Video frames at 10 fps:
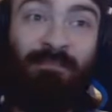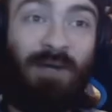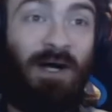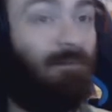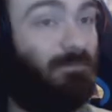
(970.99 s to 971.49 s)

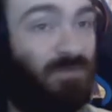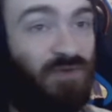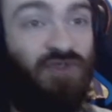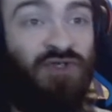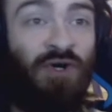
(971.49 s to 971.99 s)
but
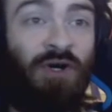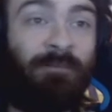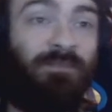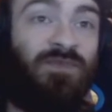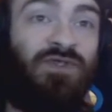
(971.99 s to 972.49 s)
sure,
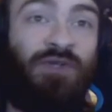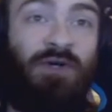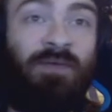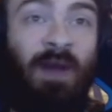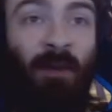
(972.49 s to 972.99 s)

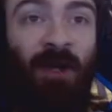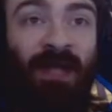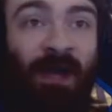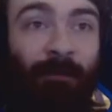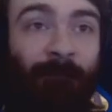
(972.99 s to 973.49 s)
sure, that worked
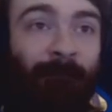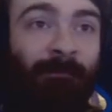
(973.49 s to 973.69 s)
out.